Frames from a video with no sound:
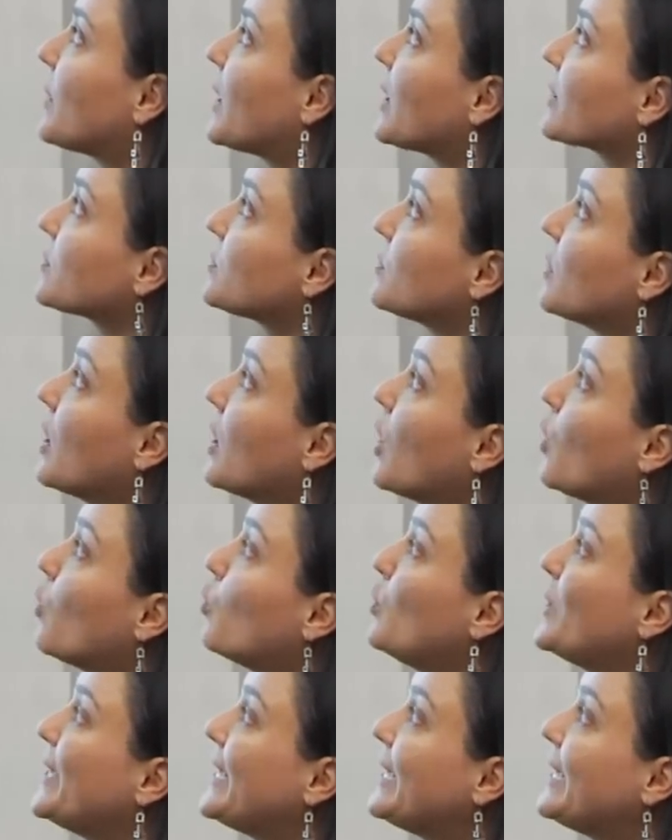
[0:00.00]
model,
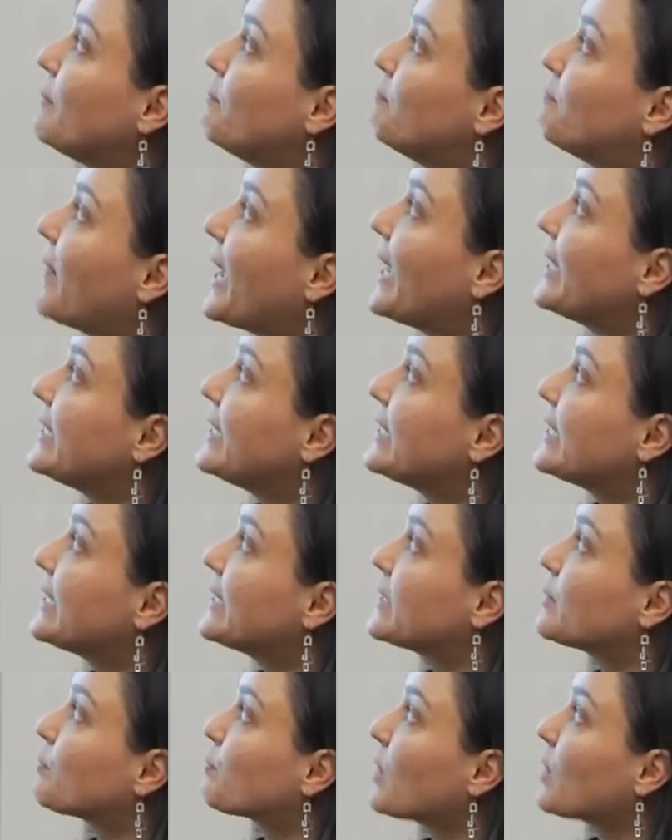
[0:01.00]
we embed it
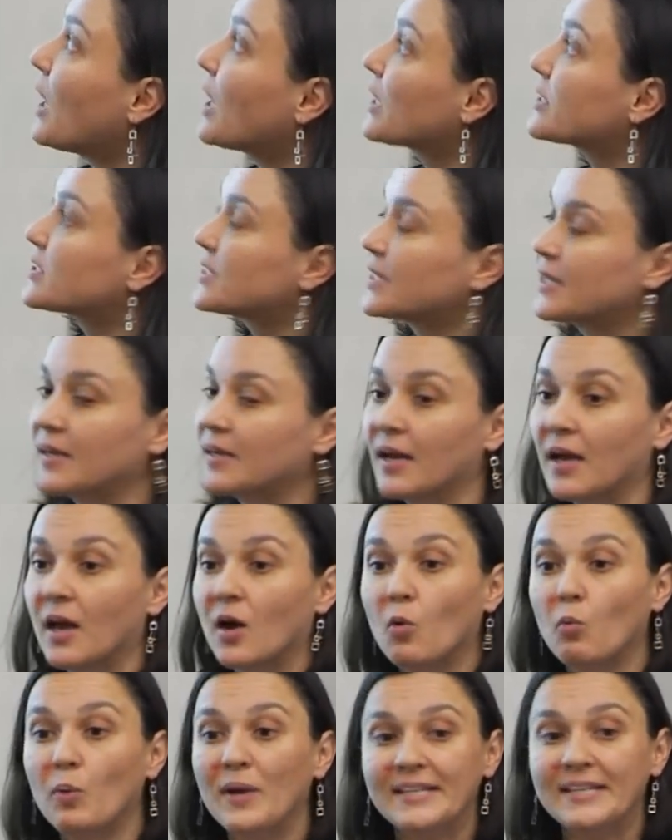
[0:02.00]
in the proxy.
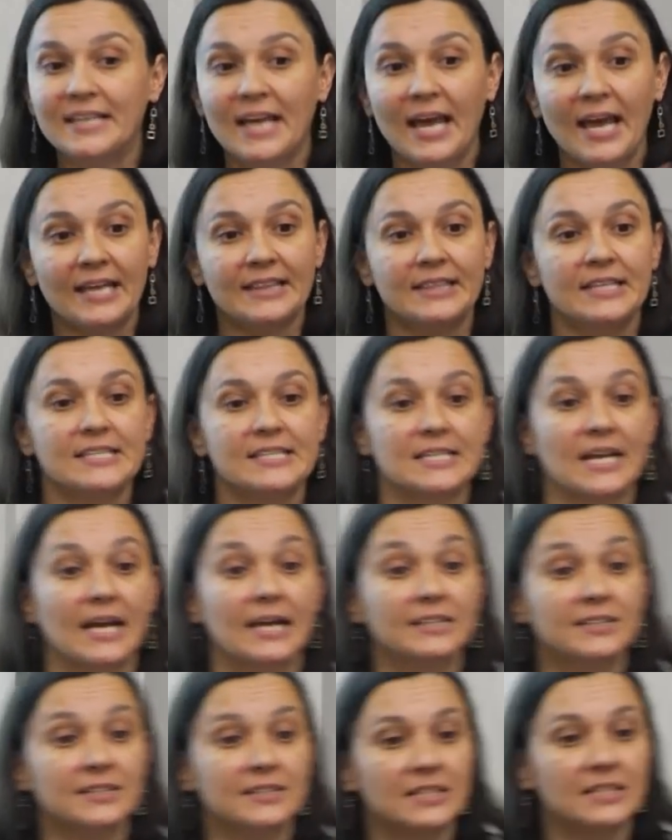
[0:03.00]
We take these
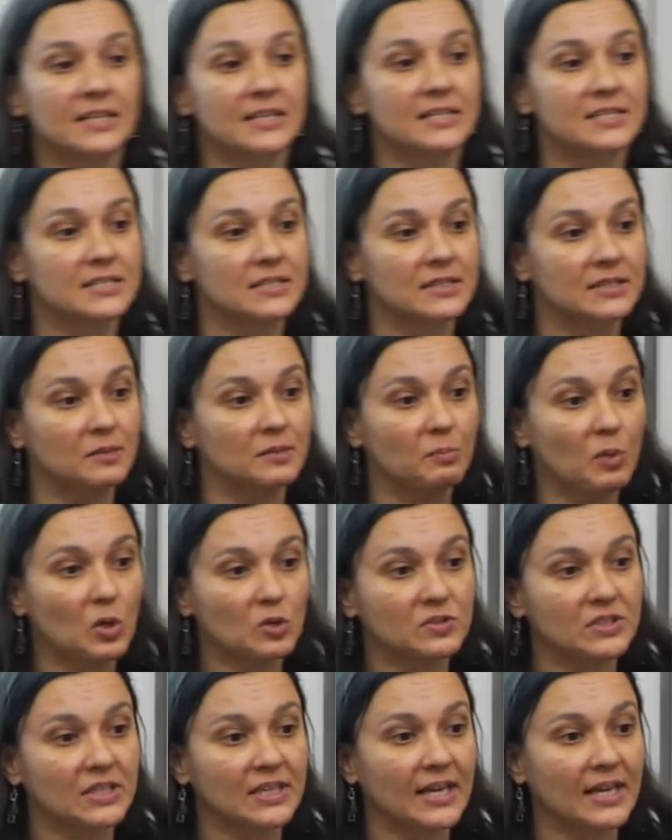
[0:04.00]
entities,
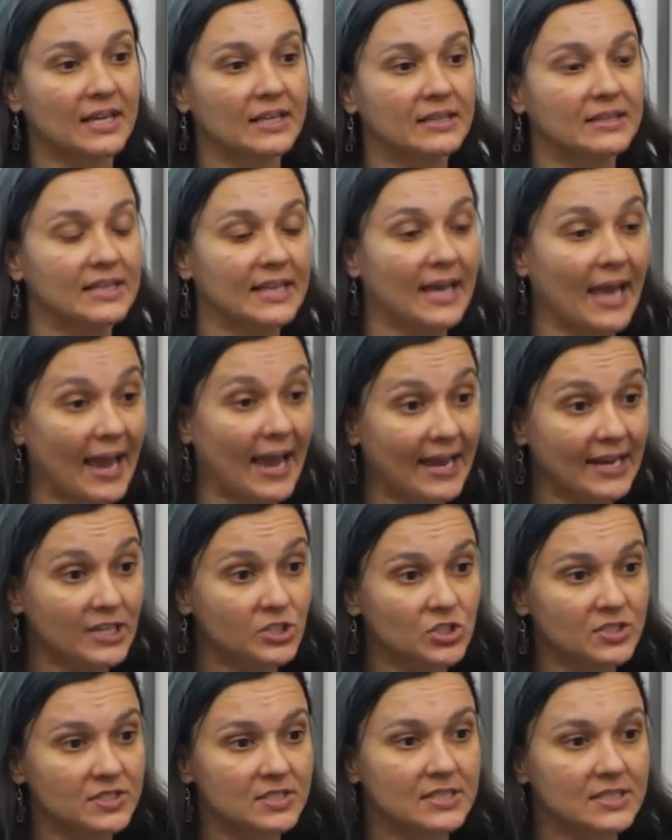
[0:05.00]
the
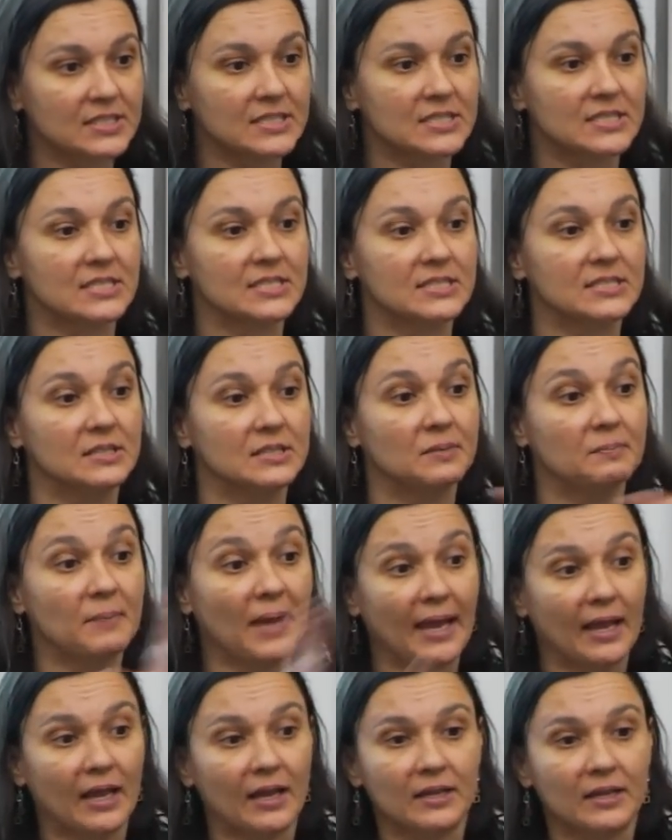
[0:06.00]
agents in the system
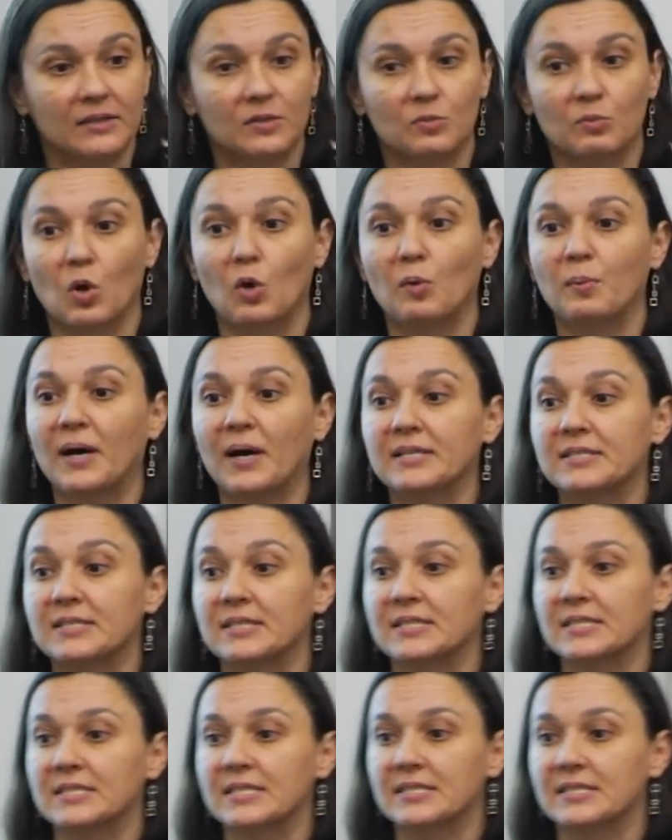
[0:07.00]
and the robots
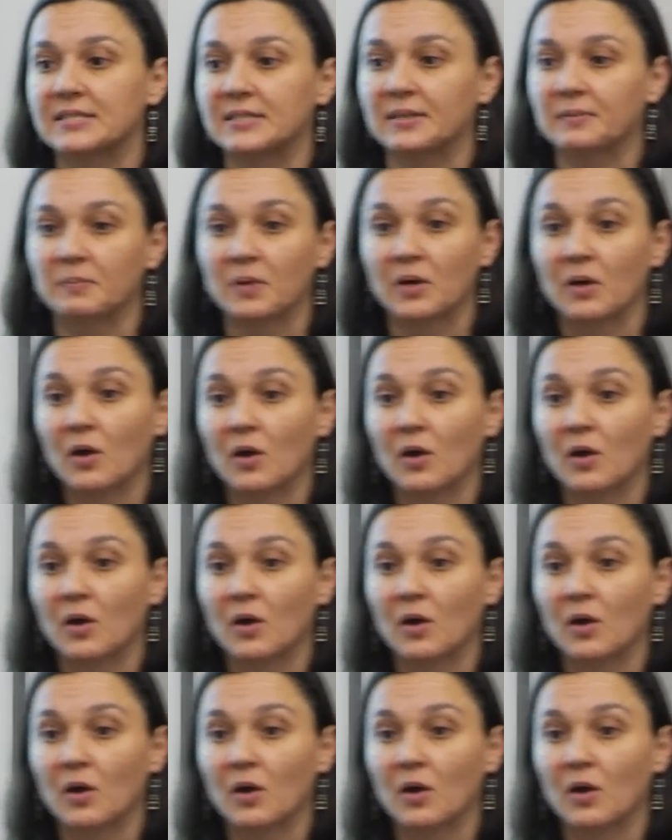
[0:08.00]
in the system,